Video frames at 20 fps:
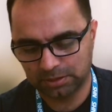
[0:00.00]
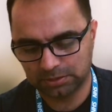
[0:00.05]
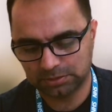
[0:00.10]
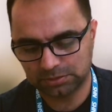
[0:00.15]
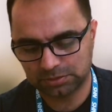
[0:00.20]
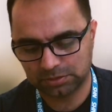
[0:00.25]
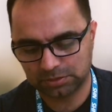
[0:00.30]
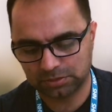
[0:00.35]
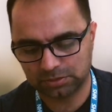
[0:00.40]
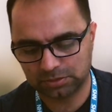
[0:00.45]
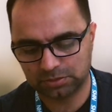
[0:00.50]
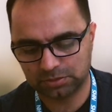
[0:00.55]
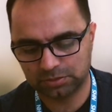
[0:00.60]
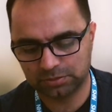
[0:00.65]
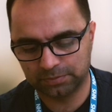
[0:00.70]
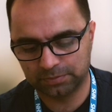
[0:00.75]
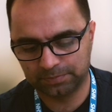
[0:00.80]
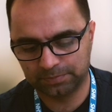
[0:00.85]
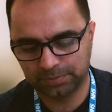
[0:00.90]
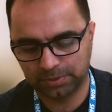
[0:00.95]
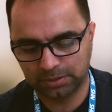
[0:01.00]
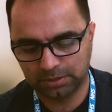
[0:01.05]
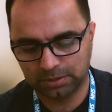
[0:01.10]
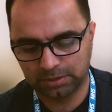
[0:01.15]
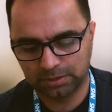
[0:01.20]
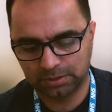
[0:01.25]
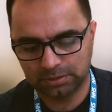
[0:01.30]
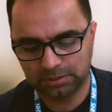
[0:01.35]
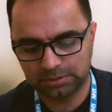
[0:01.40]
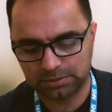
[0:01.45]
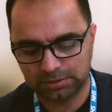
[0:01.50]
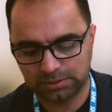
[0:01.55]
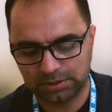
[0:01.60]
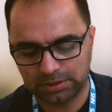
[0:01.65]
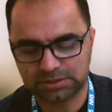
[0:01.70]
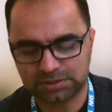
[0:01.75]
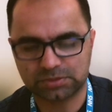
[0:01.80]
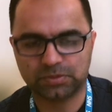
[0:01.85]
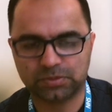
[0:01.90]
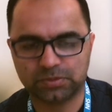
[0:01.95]
So
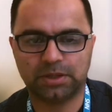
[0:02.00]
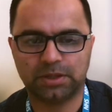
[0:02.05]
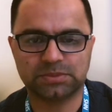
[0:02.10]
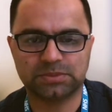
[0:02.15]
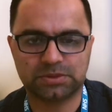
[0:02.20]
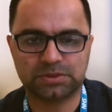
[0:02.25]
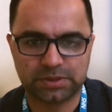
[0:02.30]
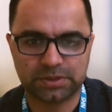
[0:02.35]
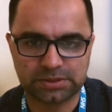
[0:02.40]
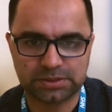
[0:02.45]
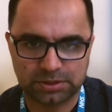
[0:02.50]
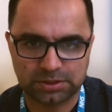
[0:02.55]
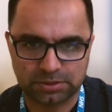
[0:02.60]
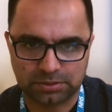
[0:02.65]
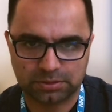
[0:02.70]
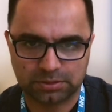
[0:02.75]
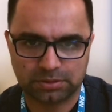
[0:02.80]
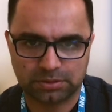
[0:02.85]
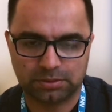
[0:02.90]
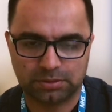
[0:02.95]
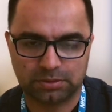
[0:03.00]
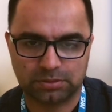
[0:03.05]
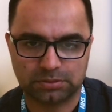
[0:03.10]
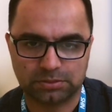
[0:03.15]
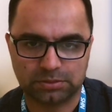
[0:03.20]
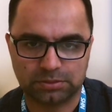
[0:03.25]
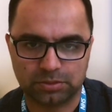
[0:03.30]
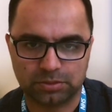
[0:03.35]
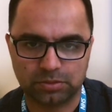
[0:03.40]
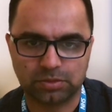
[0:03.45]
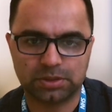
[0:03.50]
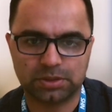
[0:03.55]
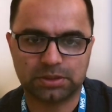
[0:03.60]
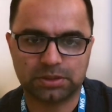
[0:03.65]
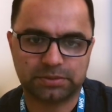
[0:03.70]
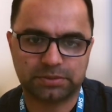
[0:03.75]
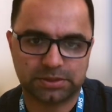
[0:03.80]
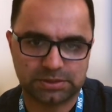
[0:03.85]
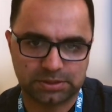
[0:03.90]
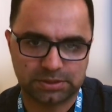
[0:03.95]
that's why I'm stressing on local
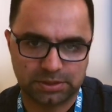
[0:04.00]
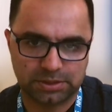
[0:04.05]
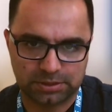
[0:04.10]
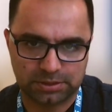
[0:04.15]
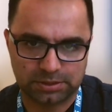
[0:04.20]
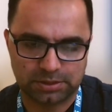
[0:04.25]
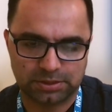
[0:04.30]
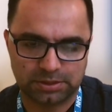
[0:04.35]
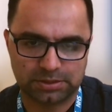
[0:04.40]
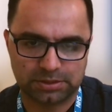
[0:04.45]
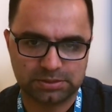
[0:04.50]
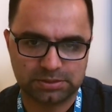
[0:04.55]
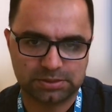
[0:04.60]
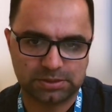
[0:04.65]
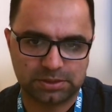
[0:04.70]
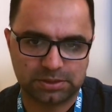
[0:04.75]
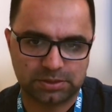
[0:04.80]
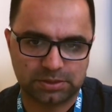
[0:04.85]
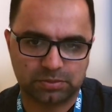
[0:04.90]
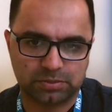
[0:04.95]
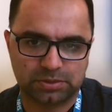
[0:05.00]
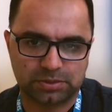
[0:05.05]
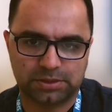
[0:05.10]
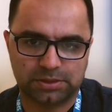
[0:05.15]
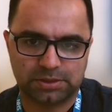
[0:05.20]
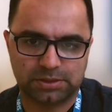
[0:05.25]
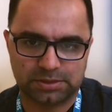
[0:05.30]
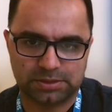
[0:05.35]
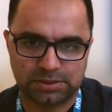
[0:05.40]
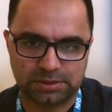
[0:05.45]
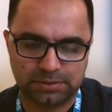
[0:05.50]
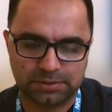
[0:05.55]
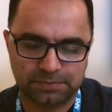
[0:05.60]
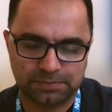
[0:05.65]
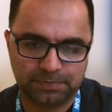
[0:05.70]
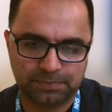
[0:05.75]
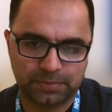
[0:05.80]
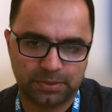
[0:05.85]
trust guidelines, see what they say.